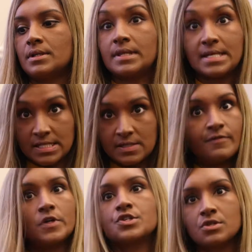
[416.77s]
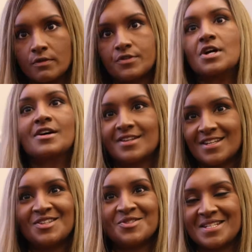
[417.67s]
this version of Shana
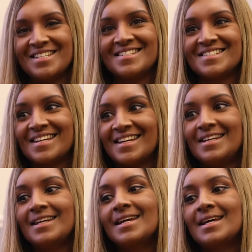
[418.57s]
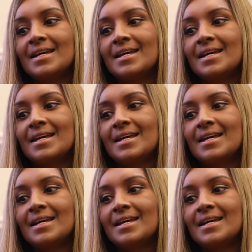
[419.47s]
that you see today